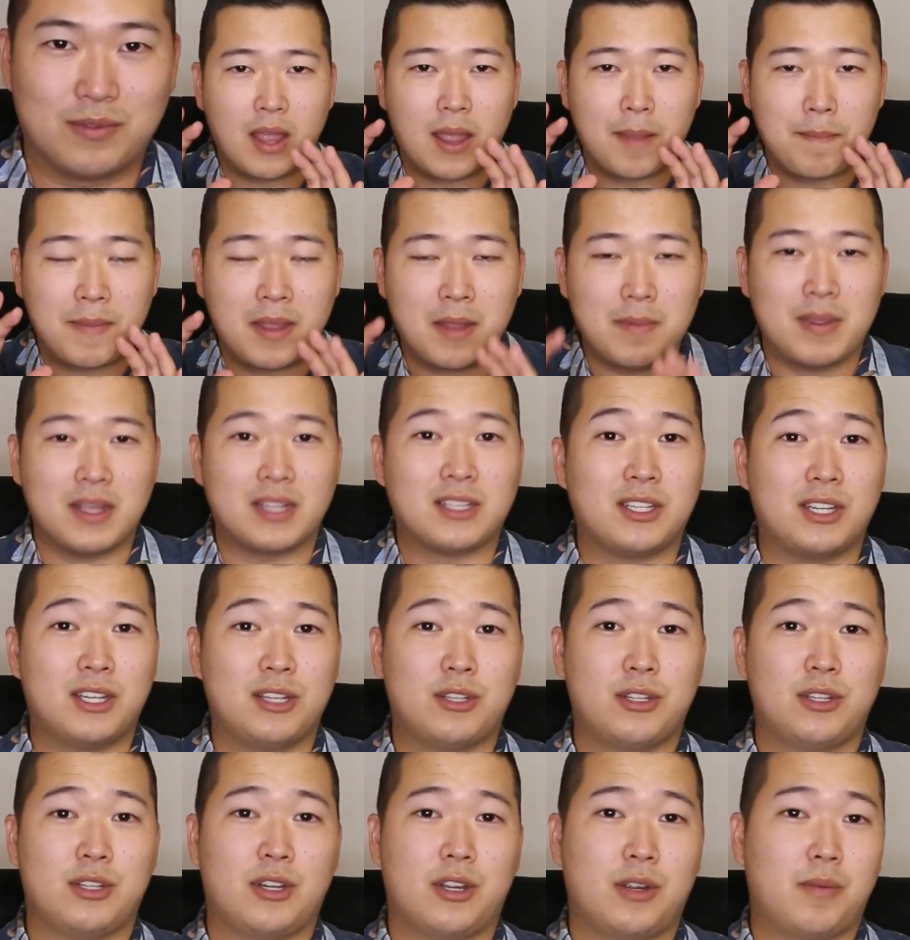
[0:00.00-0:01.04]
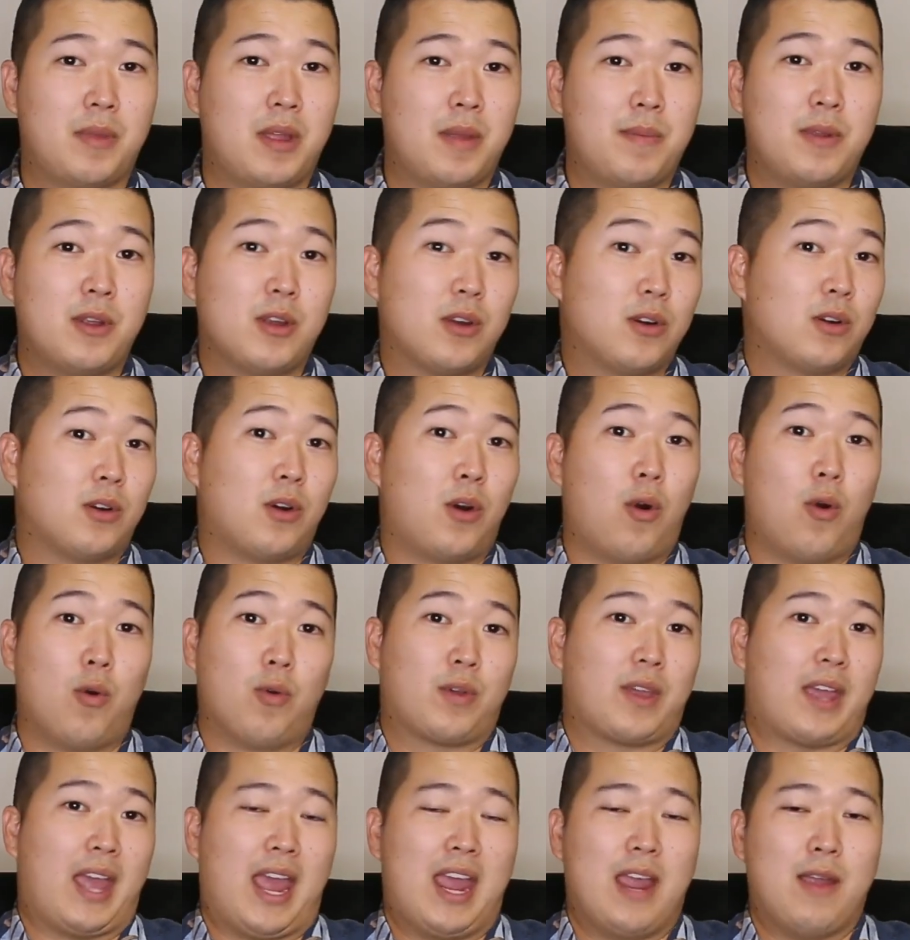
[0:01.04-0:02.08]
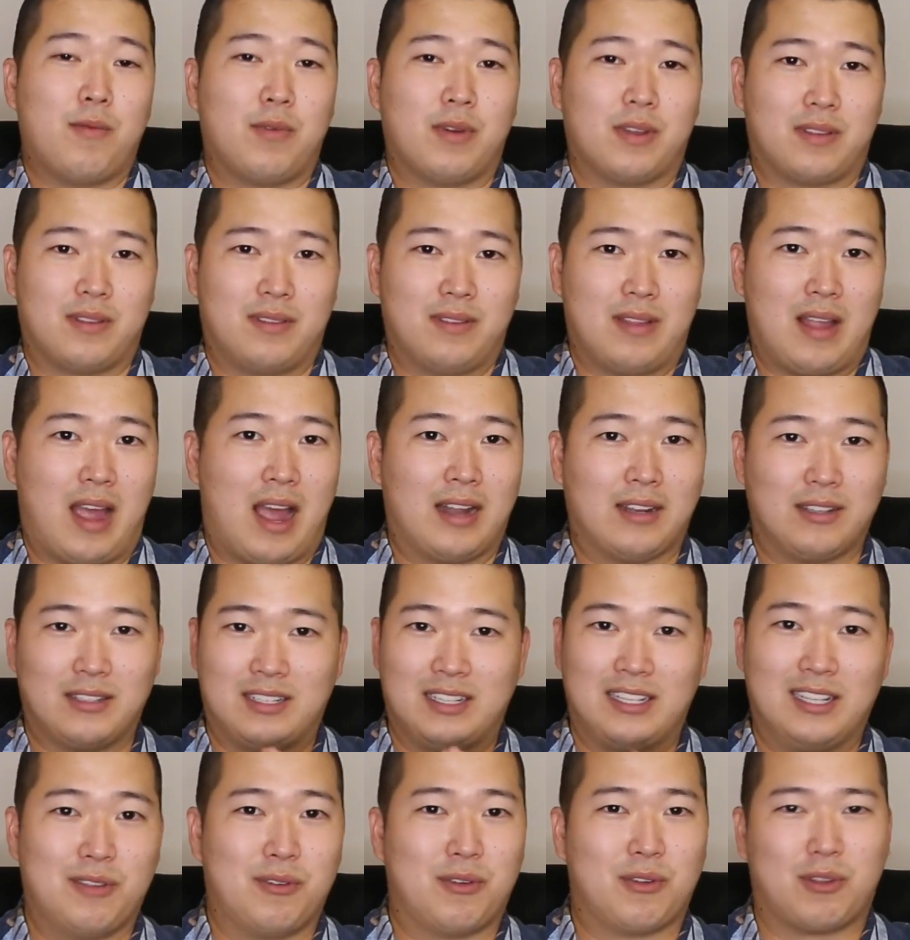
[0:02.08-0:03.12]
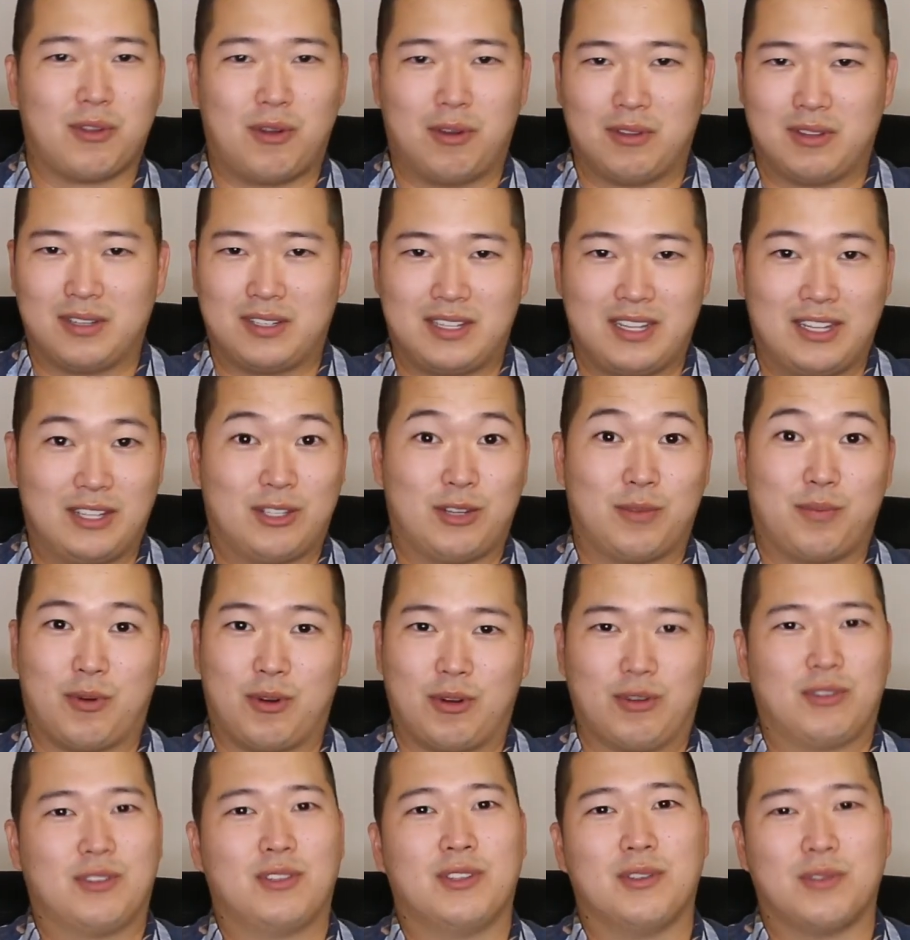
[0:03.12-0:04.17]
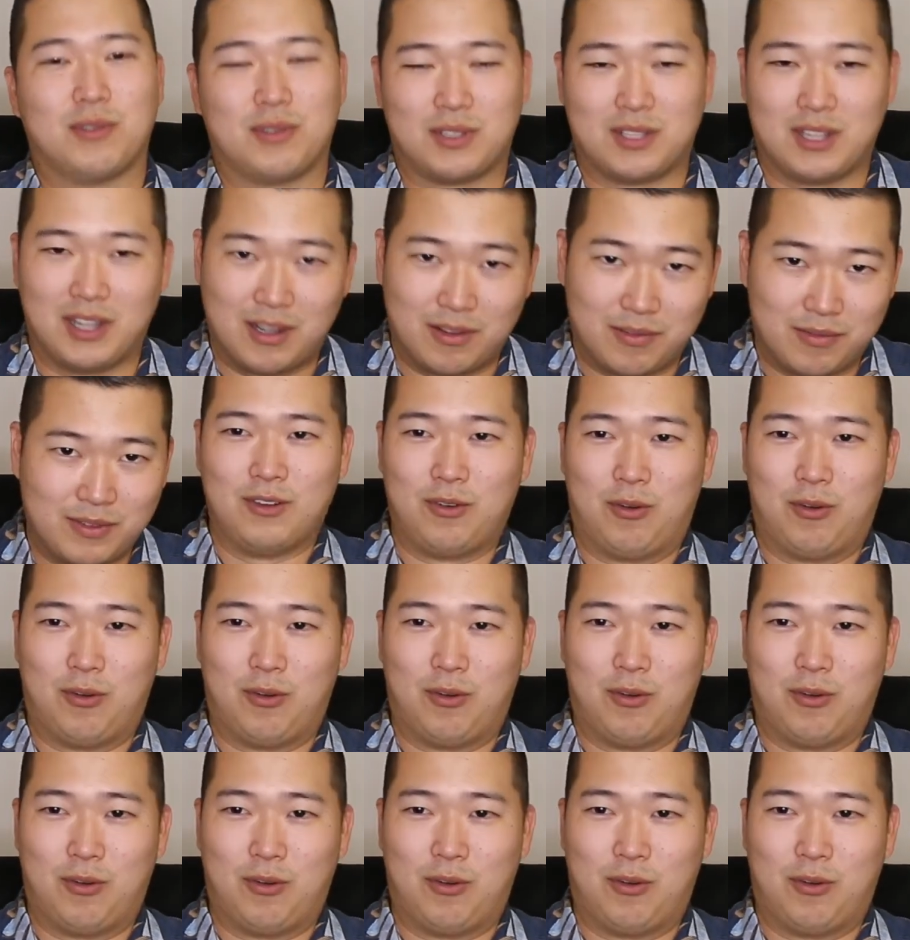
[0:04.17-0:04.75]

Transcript: And maybe as an engineer, maybe you're okay with not dealing with all this interpersonal stuff.